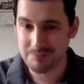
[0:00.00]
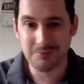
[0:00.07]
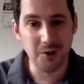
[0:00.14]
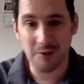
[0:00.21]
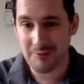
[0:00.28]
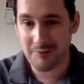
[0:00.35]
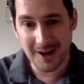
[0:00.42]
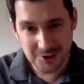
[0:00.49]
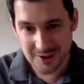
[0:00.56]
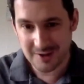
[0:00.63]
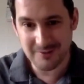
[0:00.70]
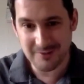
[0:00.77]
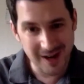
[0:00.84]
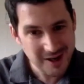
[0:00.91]
not financial
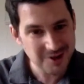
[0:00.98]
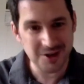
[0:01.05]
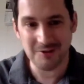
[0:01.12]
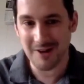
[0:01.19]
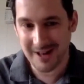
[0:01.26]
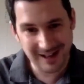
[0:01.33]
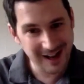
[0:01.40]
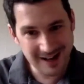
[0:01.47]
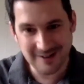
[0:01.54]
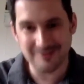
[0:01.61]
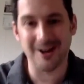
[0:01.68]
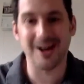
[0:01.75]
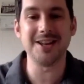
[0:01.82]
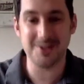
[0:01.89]
advice, not regulated
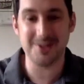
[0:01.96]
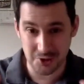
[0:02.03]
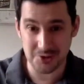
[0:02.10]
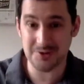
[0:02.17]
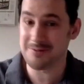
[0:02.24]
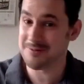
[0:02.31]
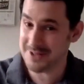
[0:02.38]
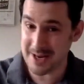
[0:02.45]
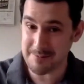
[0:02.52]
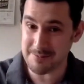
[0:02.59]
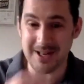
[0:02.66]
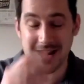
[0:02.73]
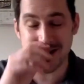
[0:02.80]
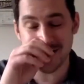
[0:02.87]
advice, just
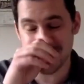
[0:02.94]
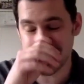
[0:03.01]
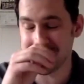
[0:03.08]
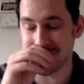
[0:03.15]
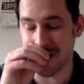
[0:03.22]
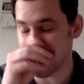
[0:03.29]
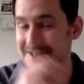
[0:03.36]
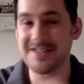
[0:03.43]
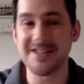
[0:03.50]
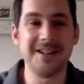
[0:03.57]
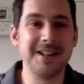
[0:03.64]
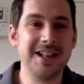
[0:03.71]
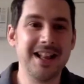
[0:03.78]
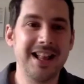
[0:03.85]
tips, hints and
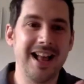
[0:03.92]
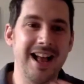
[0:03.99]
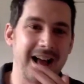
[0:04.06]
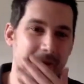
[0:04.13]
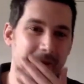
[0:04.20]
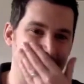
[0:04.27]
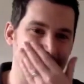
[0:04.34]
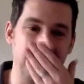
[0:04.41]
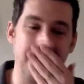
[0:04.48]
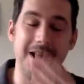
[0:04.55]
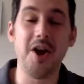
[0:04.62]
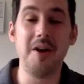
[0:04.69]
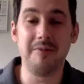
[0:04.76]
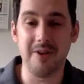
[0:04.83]
tricks. And we
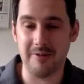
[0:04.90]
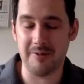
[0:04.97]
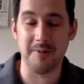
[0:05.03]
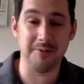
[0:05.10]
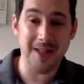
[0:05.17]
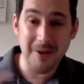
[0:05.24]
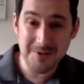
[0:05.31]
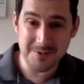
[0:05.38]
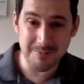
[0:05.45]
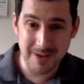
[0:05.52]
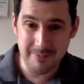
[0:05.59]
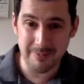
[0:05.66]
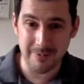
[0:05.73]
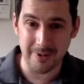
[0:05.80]
had over, from 1,000
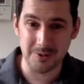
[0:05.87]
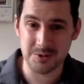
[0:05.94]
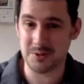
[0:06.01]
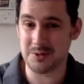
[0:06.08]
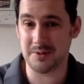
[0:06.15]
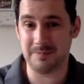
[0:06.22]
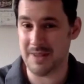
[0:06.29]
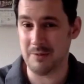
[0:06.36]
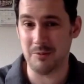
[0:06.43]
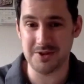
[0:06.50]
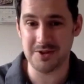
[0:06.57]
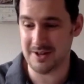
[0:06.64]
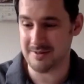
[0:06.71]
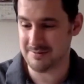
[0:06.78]
people, so it
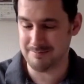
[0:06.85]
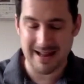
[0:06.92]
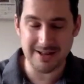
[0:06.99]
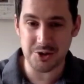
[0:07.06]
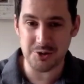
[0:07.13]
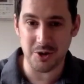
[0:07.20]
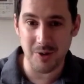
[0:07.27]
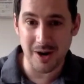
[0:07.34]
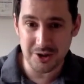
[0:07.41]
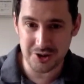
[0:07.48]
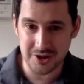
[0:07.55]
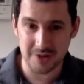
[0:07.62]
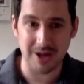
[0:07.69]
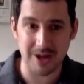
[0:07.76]
wasn't a mandatory
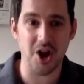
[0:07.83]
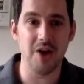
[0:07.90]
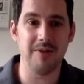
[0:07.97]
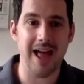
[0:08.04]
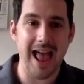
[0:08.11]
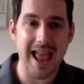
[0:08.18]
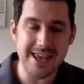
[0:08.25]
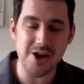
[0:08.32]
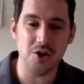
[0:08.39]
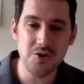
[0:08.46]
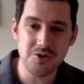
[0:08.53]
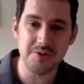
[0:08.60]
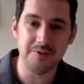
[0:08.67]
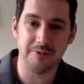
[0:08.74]
question, we had over
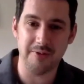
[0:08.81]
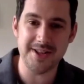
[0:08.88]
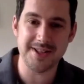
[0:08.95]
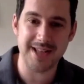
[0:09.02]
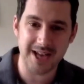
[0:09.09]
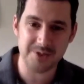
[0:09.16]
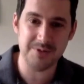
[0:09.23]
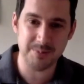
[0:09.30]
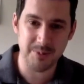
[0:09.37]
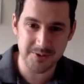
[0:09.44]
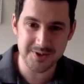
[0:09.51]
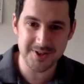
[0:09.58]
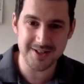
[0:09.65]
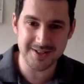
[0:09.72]
800 free text
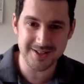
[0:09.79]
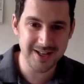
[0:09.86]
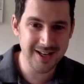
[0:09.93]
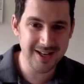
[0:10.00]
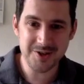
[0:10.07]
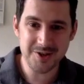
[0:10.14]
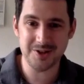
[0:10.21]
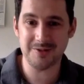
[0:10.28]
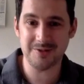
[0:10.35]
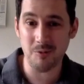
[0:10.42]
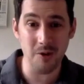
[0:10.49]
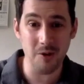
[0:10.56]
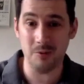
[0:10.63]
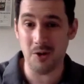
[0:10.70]
responses. So
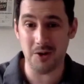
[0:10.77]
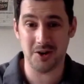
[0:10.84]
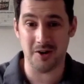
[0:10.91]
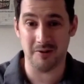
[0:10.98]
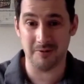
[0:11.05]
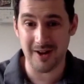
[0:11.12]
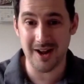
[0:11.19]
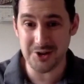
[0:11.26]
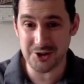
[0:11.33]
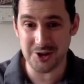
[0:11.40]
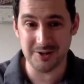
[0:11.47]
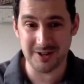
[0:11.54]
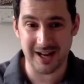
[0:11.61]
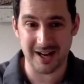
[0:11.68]
what a
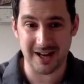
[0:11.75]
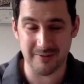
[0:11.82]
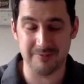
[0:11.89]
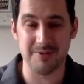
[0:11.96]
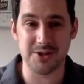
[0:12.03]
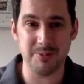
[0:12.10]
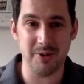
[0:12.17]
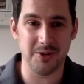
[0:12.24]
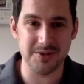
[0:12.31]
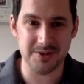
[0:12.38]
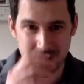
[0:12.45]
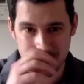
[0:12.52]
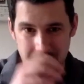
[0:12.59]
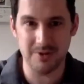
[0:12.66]
conversion kind of
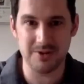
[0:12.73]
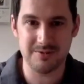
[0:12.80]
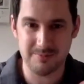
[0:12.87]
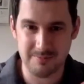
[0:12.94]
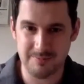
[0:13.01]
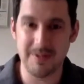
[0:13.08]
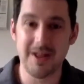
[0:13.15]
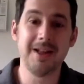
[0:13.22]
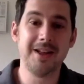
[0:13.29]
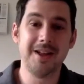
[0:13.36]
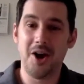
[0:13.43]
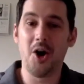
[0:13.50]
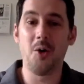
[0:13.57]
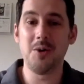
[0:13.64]
response. People were
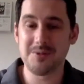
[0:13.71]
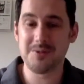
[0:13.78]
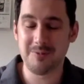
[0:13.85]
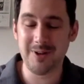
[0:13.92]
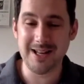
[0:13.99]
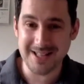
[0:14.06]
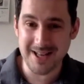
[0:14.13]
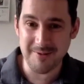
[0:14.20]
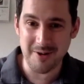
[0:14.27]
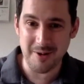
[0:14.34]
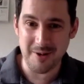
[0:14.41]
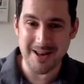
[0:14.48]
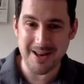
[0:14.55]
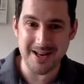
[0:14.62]
always willing to give
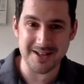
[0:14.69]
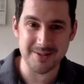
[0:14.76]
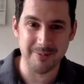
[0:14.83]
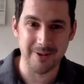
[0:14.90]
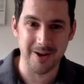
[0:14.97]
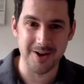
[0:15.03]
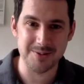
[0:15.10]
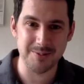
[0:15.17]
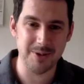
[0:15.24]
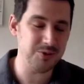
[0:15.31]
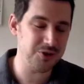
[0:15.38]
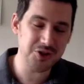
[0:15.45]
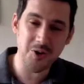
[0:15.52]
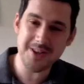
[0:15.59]
their opinion, I suppose, but it
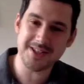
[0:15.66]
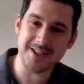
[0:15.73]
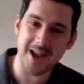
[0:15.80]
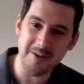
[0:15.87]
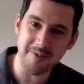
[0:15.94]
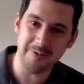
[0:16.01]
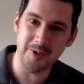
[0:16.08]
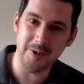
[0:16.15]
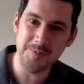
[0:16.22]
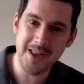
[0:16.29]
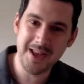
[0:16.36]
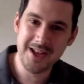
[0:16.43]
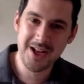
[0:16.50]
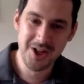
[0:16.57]
was so insightful.
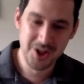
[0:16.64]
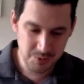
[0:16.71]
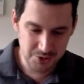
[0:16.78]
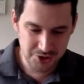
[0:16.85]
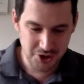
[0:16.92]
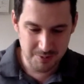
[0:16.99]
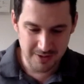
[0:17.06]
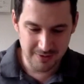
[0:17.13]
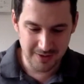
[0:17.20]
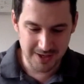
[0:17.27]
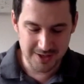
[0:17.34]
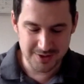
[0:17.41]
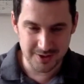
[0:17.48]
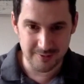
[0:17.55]
There were so many
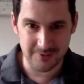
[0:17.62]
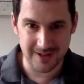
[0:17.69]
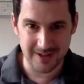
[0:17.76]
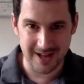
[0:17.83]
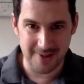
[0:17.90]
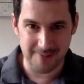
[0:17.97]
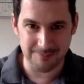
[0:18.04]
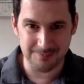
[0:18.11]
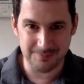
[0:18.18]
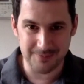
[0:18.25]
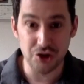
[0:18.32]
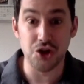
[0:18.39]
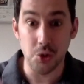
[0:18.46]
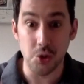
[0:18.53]
things of
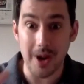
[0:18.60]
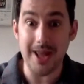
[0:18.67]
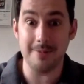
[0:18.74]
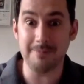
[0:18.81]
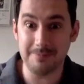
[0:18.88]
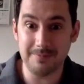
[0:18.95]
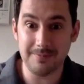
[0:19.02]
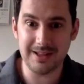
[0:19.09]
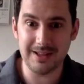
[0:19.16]
do it,